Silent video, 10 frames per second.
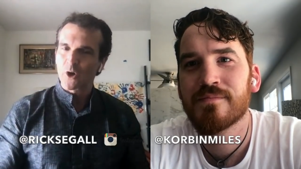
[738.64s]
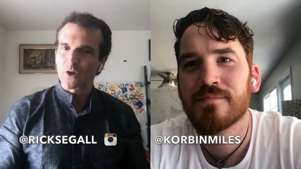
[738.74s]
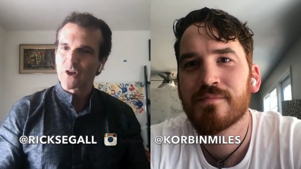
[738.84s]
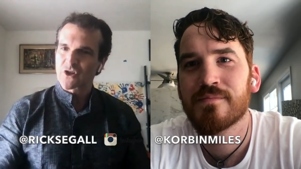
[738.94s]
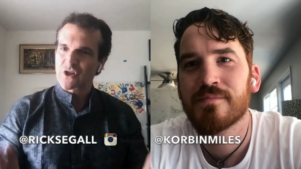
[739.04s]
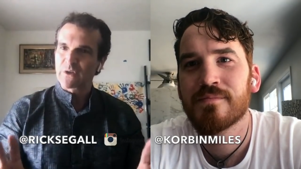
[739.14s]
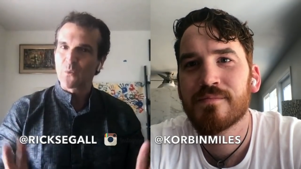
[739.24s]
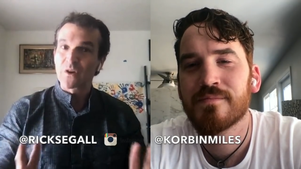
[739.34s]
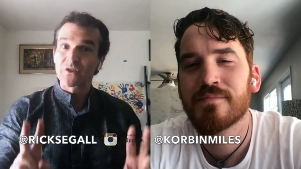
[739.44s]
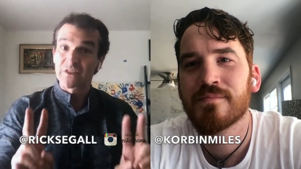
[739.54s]
Speaker 1: hurt because
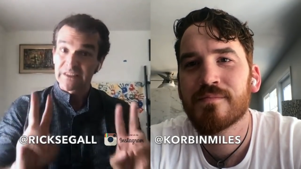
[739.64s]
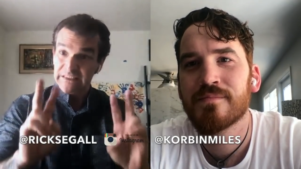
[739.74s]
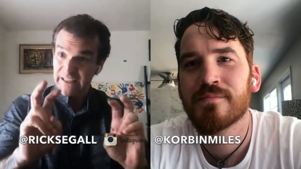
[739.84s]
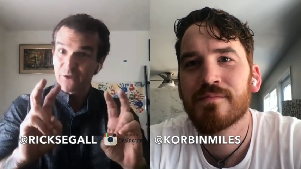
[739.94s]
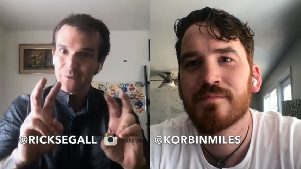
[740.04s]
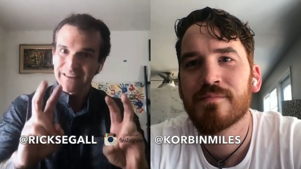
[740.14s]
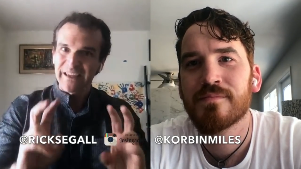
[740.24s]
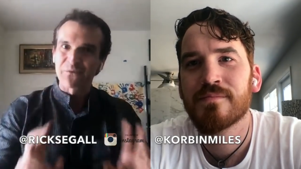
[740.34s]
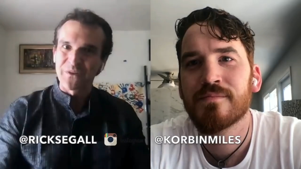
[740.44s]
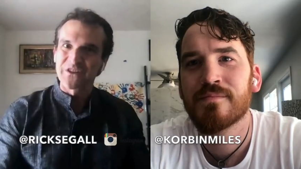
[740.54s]
she was
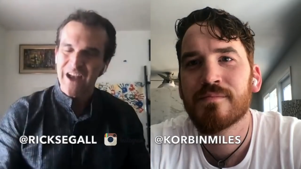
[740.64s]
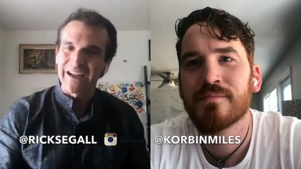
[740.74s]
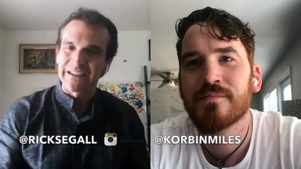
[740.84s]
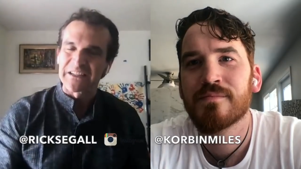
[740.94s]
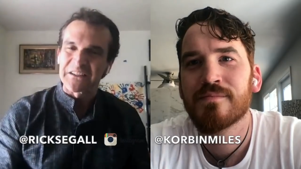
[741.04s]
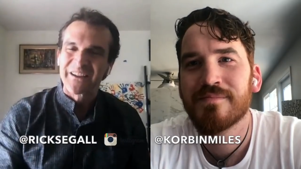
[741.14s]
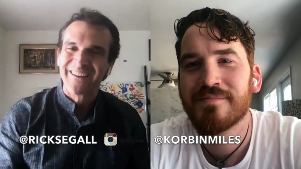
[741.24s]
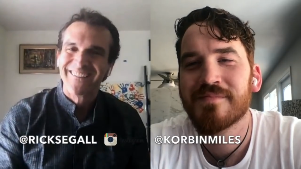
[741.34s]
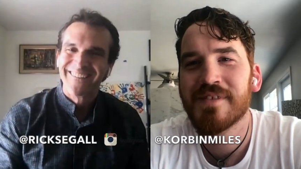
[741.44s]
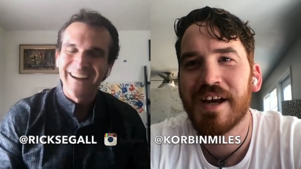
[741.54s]
literally rejected.
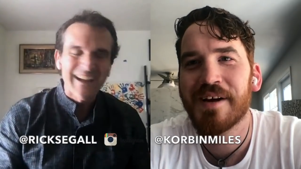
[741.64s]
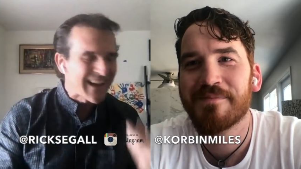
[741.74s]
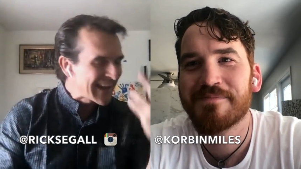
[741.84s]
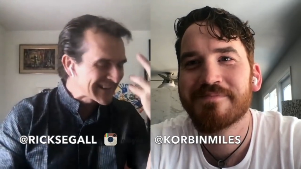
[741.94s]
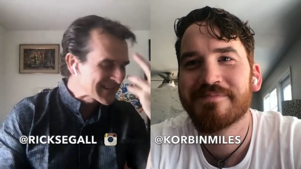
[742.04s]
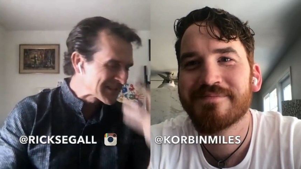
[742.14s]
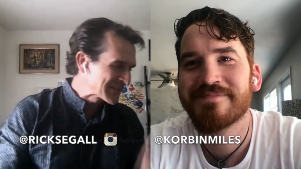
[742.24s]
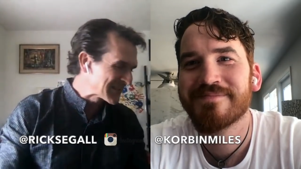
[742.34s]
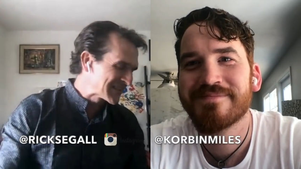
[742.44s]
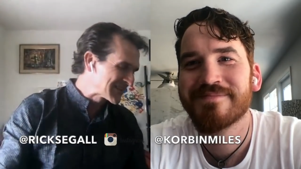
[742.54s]
Yeah, I, I
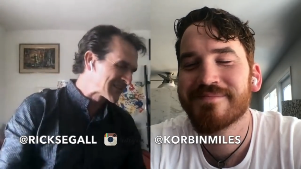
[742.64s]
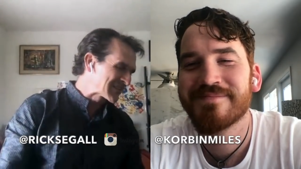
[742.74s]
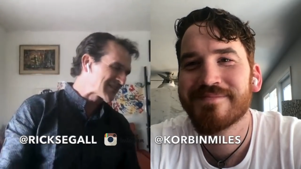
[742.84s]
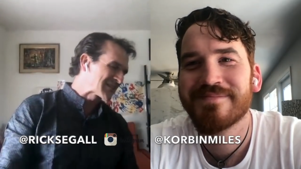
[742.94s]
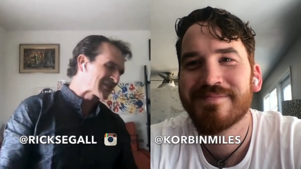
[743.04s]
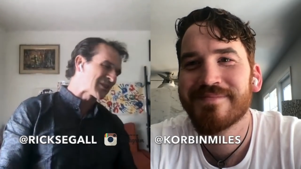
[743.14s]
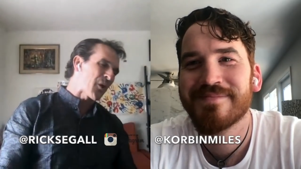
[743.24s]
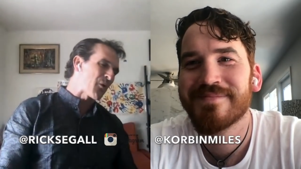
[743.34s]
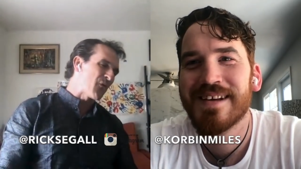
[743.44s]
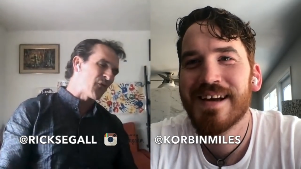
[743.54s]
just it's just
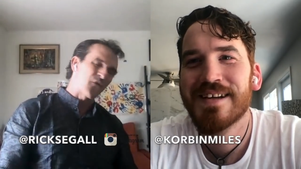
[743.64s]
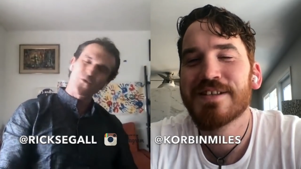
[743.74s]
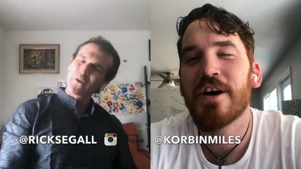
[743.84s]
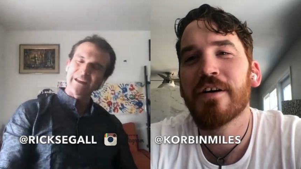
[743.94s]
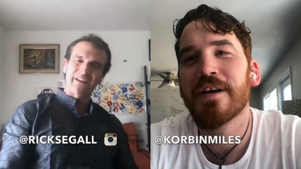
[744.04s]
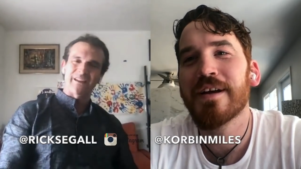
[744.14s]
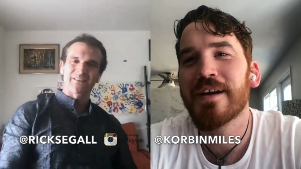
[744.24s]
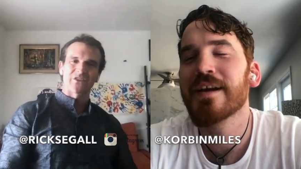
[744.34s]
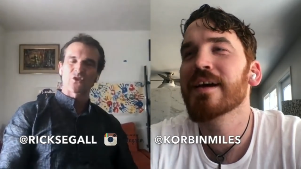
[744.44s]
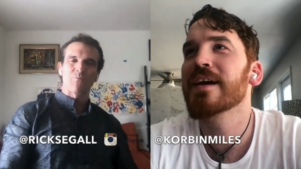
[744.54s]
so,
Speaker 2: so
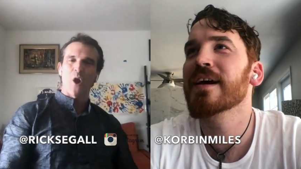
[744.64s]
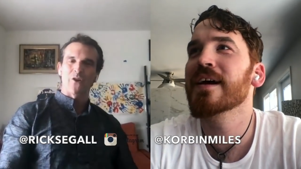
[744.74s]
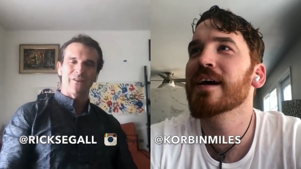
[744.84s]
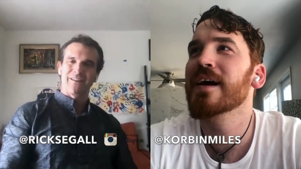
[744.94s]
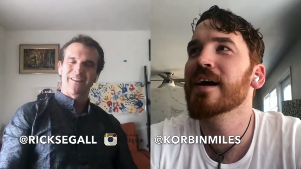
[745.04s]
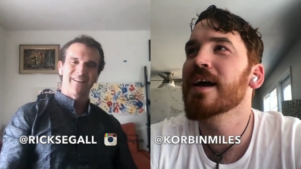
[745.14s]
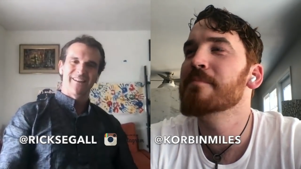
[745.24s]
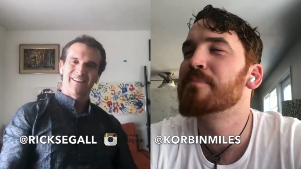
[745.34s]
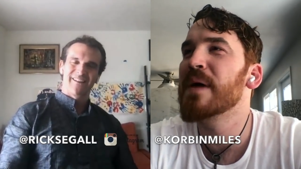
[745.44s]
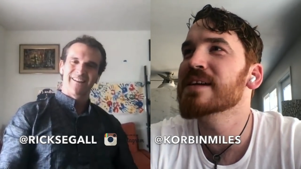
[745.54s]
freaking smart.
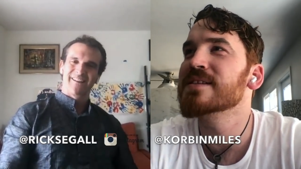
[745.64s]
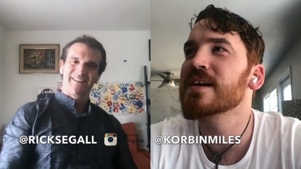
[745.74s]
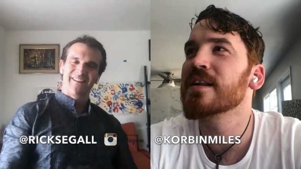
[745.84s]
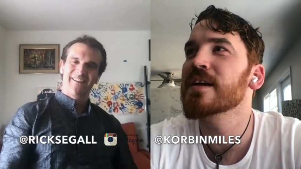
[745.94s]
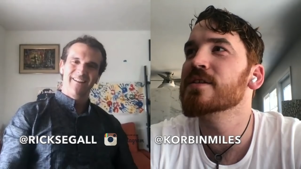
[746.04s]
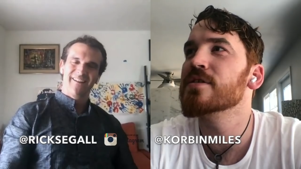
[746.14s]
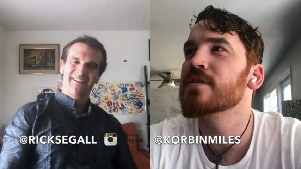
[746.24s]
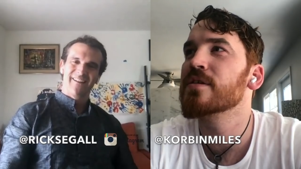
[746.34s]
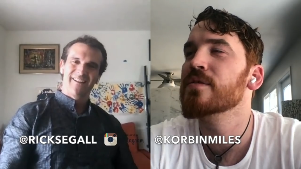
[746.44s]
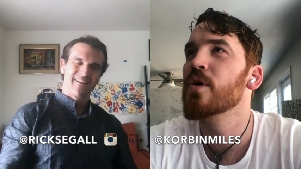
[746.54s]
It basically
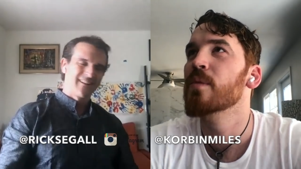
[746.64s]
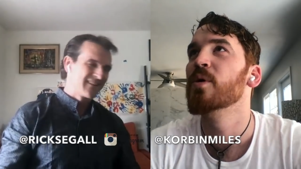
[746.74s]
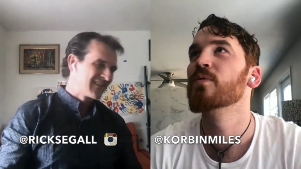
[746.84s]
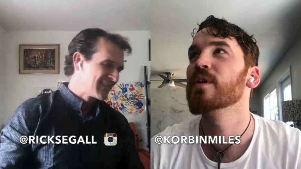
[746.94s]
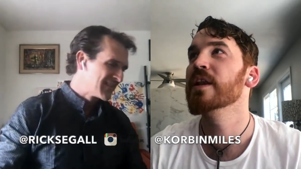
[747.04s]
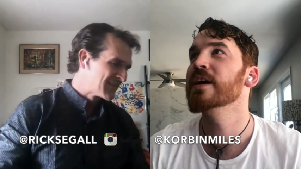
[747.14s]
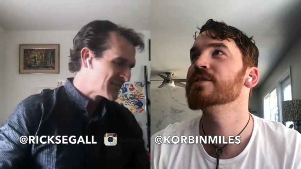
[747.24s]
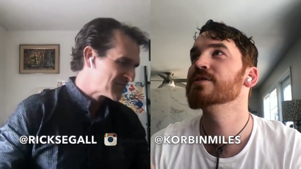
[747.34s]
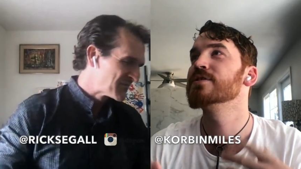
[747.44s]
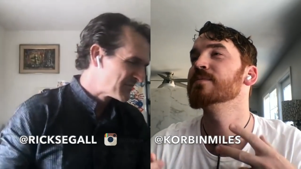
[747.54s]
took normal
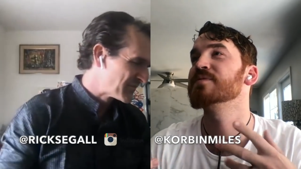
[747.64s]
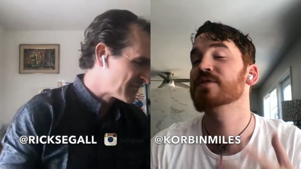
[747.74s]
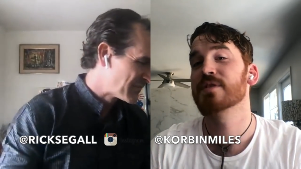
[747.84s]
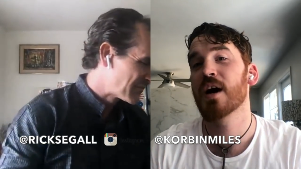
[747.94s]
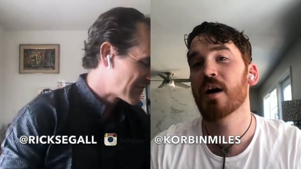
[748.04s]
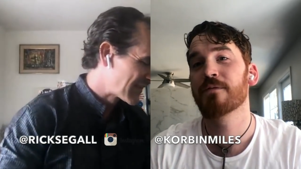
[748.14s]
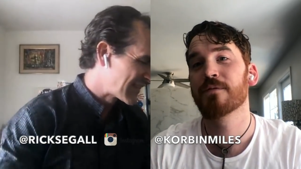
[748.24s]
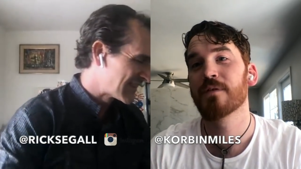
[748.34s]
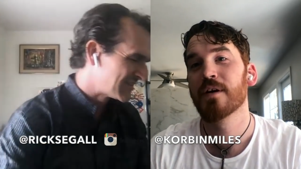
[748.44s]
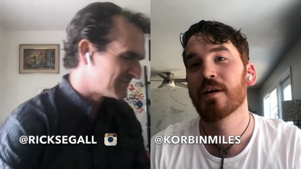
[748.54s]
relationship
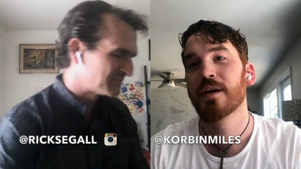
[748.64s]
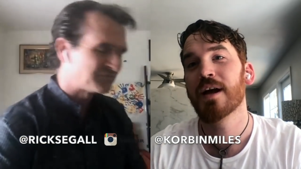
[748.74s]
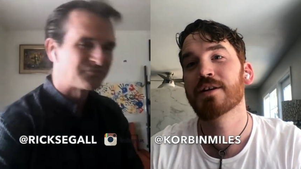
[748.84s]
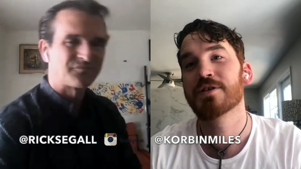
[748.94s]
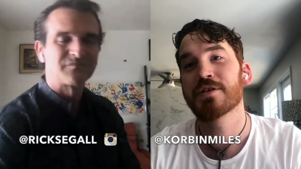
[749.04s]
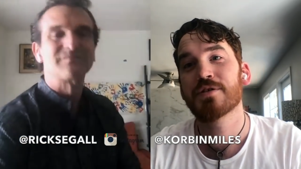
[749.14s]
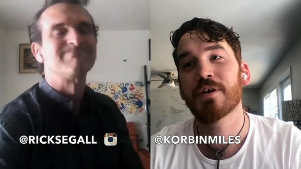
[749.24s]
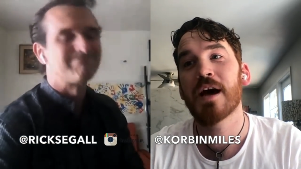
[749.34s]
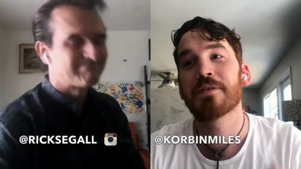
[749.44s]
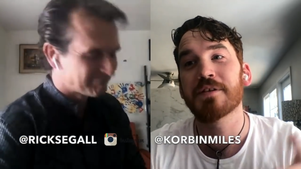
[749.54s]
stuff and just
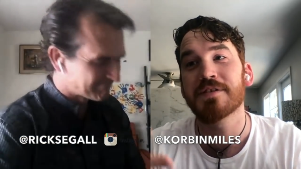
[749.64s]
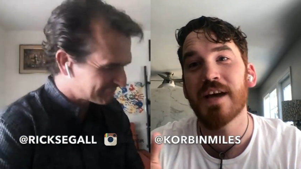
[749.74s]
took out the